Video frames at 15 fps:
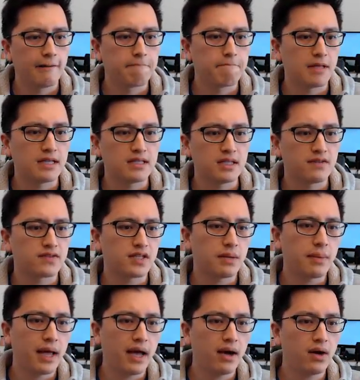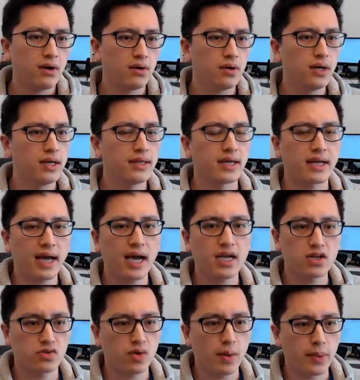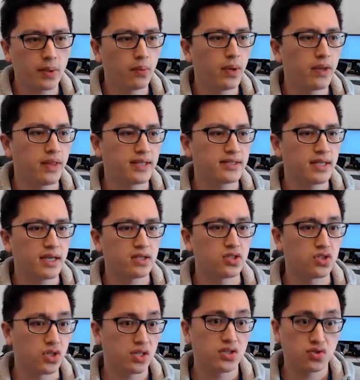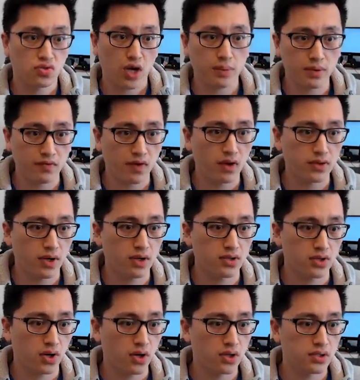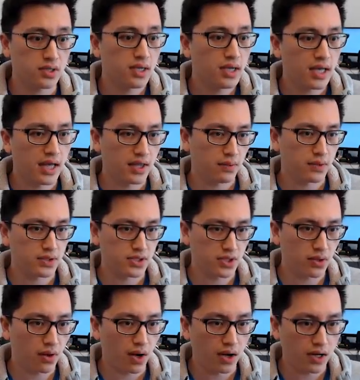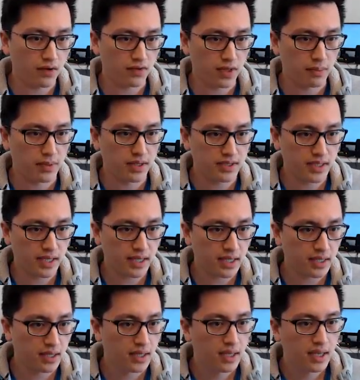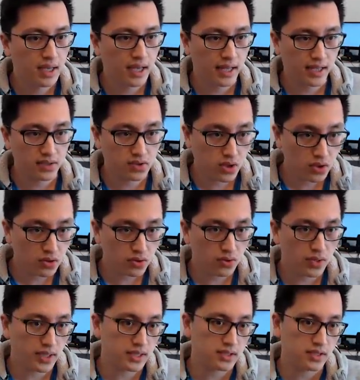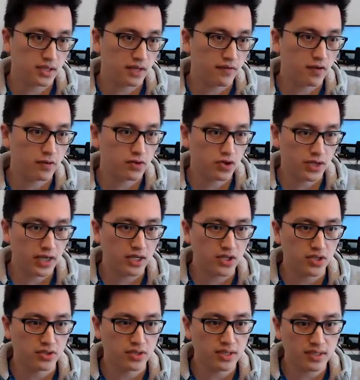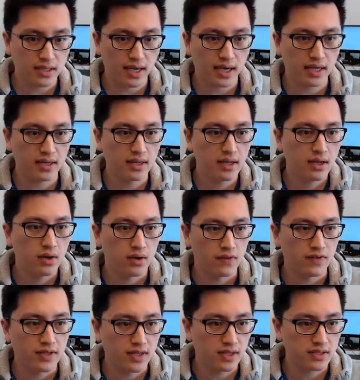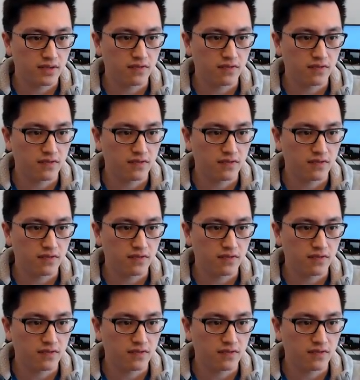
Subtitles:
it's if somehow the guy you're swapping with, let's say, just dropped a volatile charge and they were still on it for that millisecond. And then two is if you're getting changed to this side, if he does the